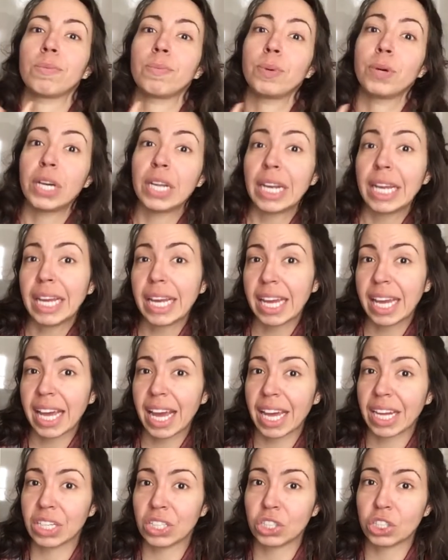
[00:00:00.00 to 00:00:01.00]
putting it
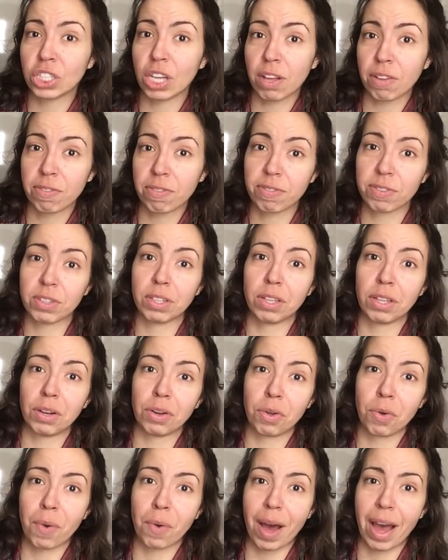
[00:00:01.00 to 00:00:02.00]
on a shelf for a
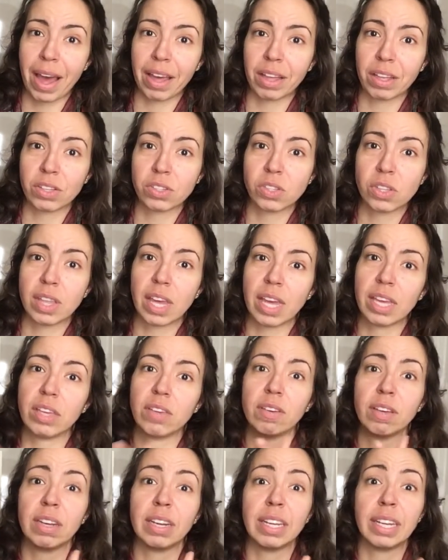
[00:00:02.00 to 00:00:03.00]
little while so that you
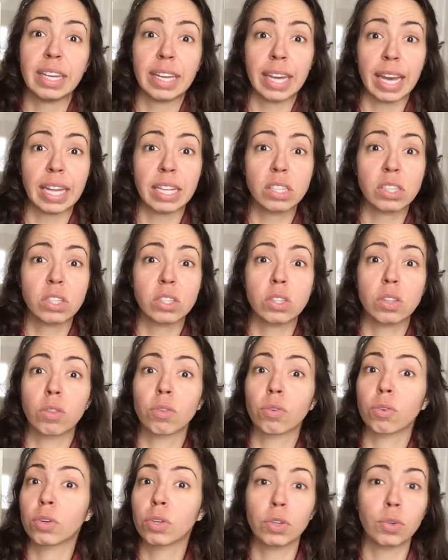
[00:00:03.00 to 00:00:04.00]
can get
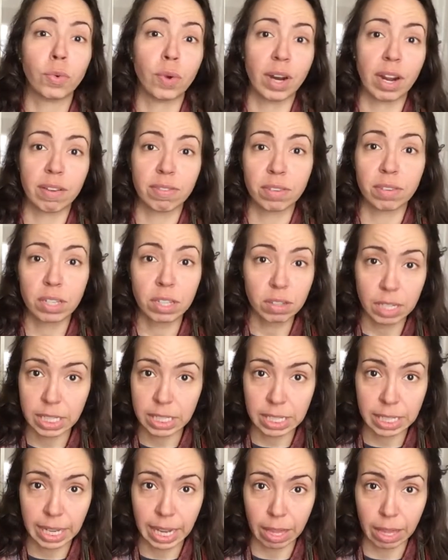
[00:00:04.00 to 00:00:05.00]
through whatever you need
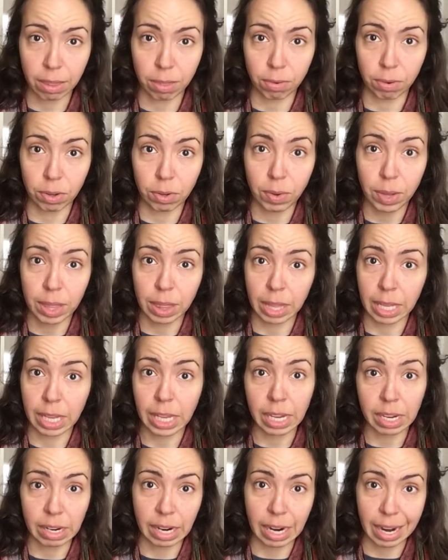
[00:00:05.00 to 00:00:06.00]
to get through in the
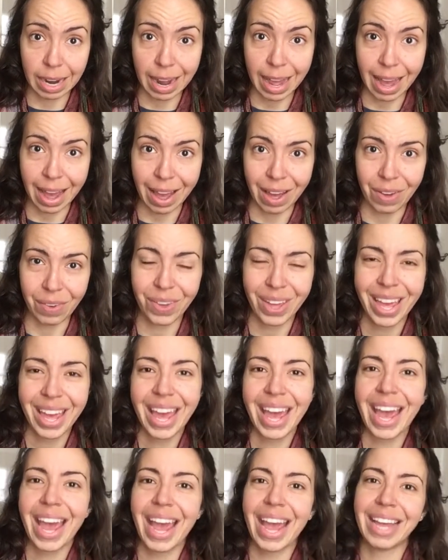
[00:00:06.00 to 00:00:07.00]
here and now,
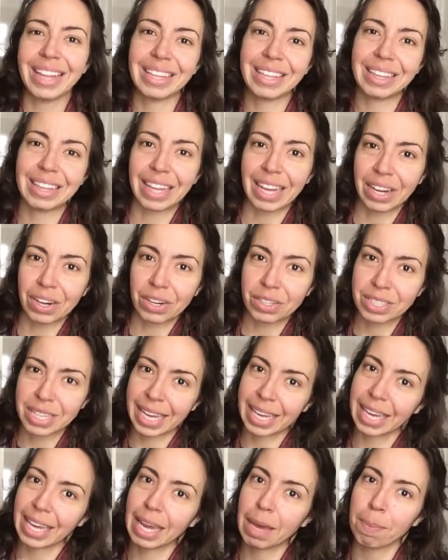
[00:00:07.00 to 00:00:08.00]
and then later
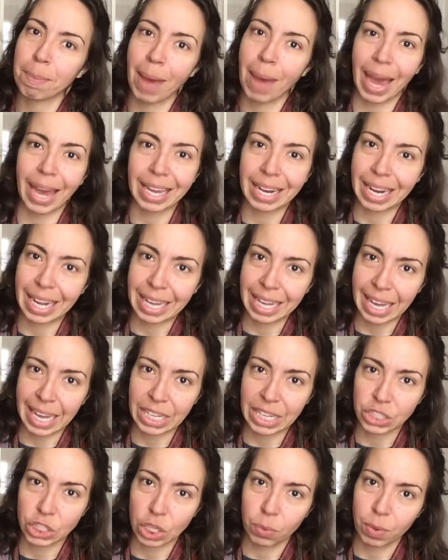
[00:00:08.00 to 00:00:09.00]
taking it back and
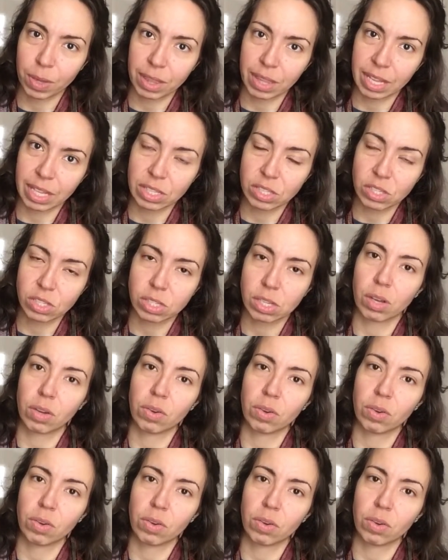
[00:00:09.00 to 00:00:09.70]
engaging with it. So